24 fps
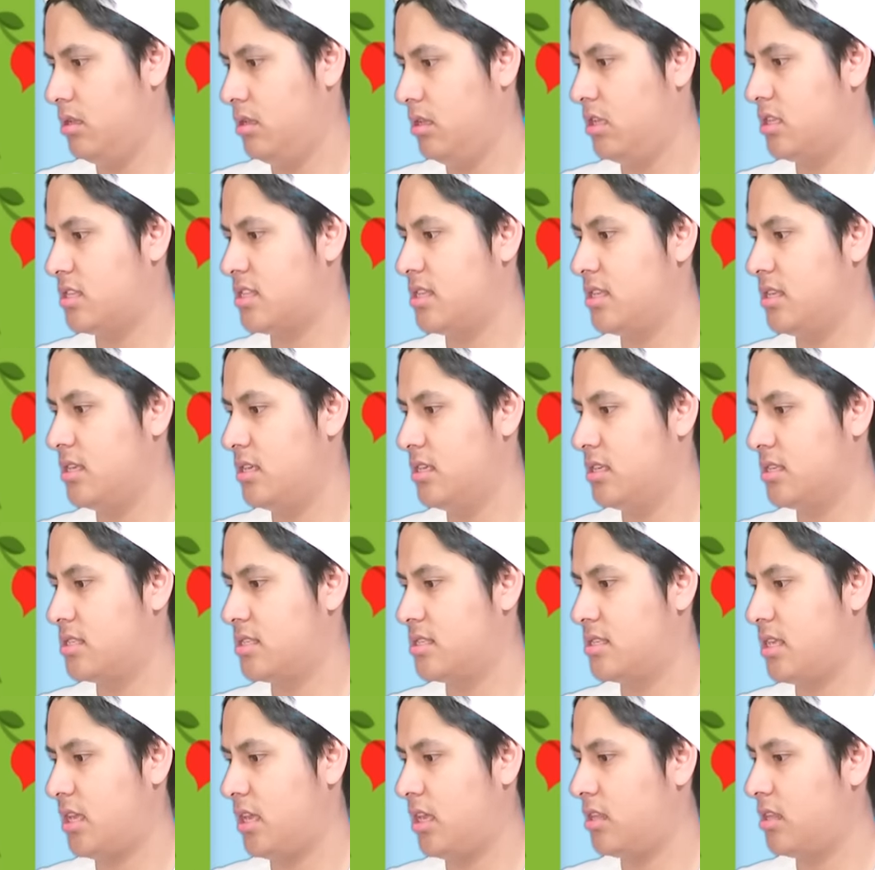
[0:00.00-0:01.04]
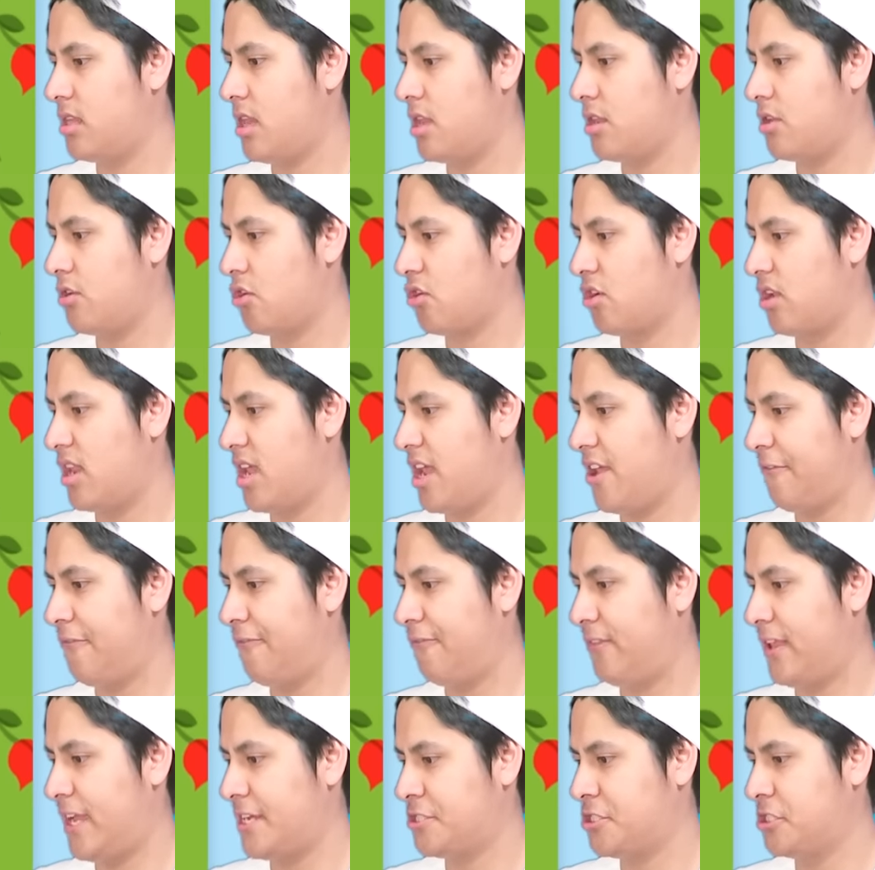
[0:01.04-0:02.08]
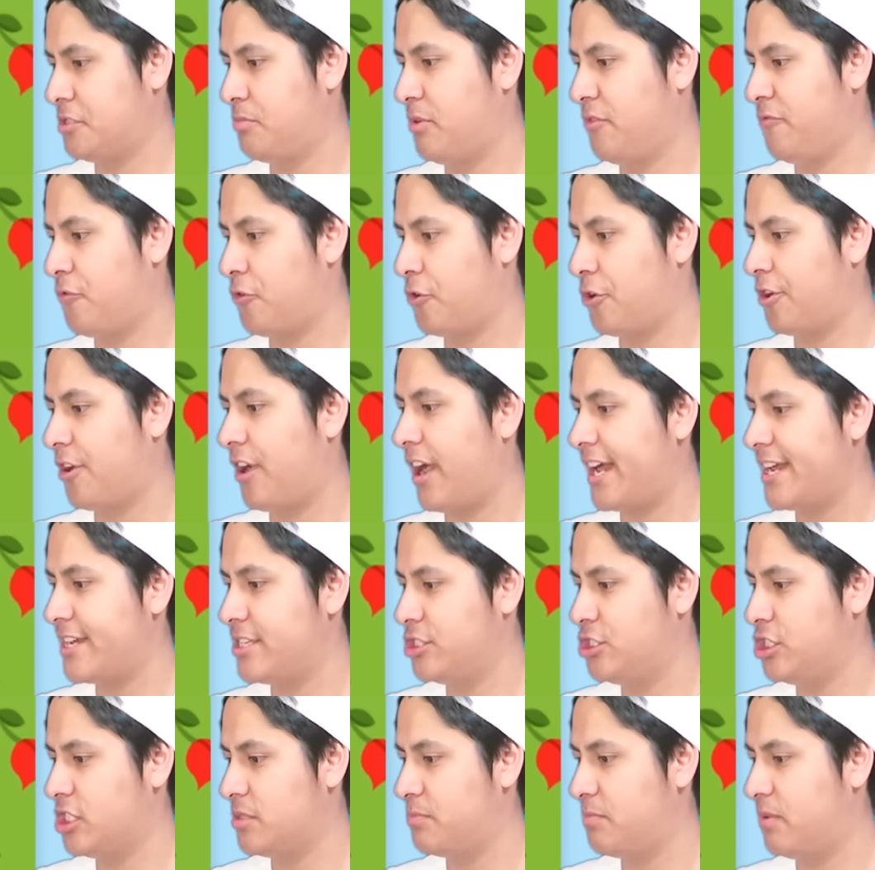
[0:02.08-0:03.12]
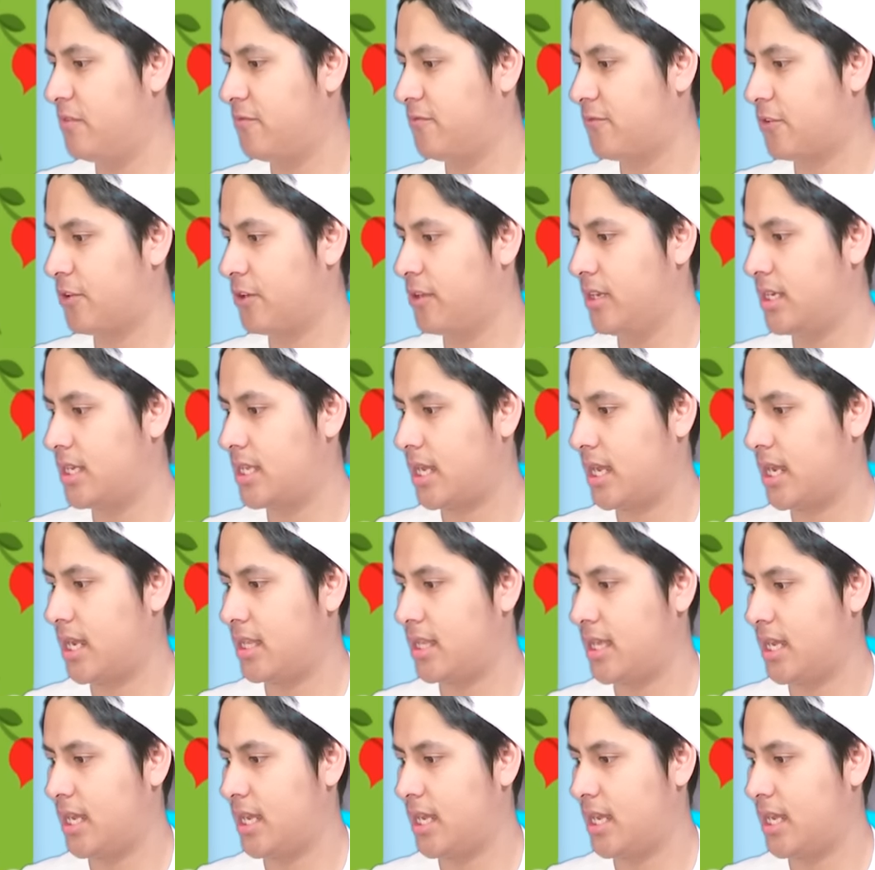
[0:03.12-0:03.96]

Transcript: It is said that your life flashes before your eyes just before you die.